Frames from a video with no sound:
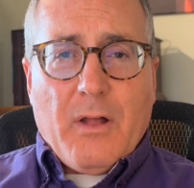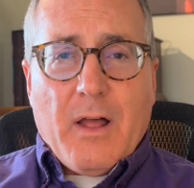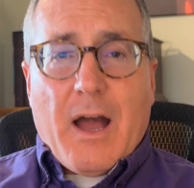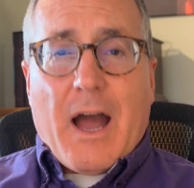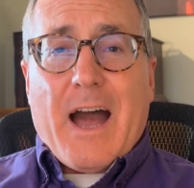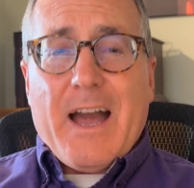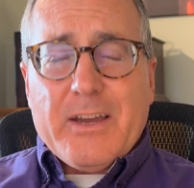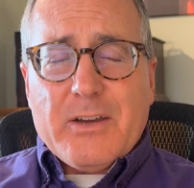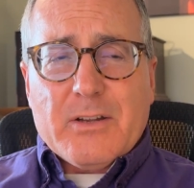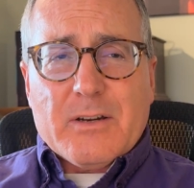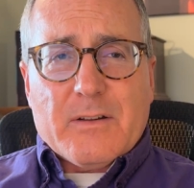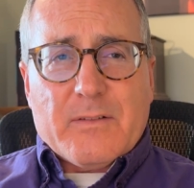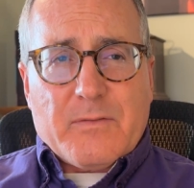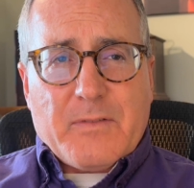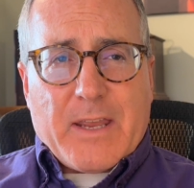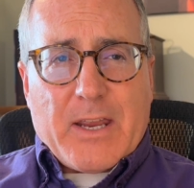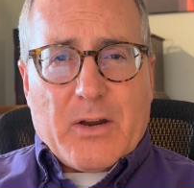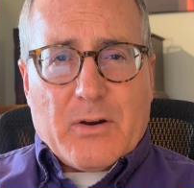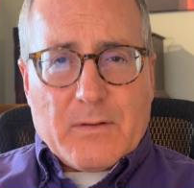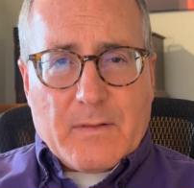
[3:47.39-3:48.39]
I could have
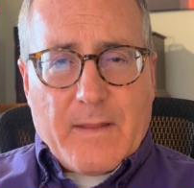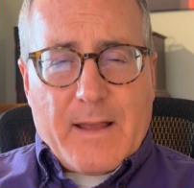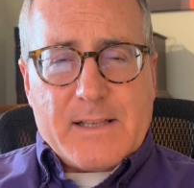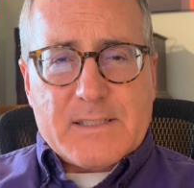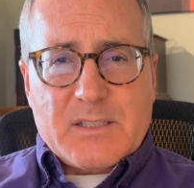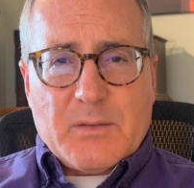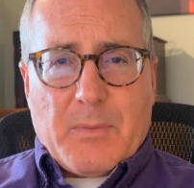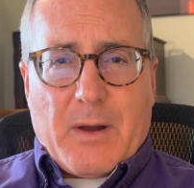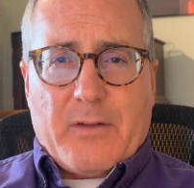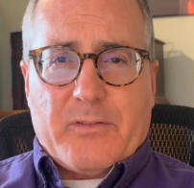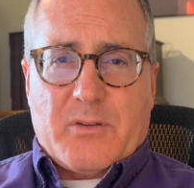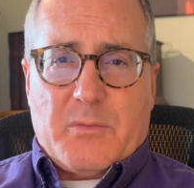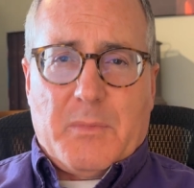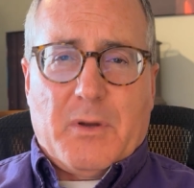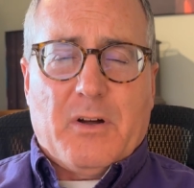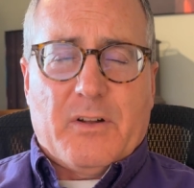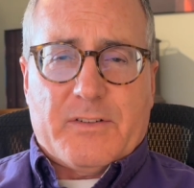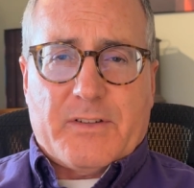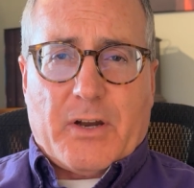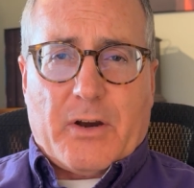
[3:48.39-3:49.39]
cared less about the
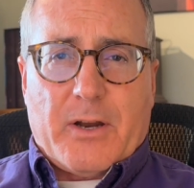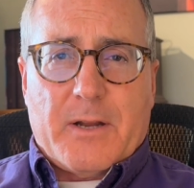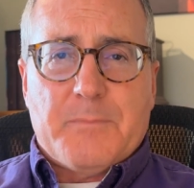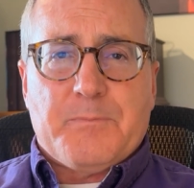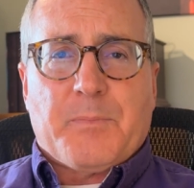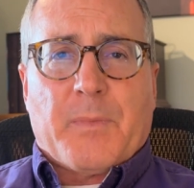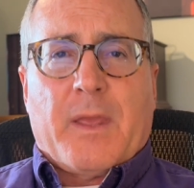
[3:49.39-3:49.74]
military.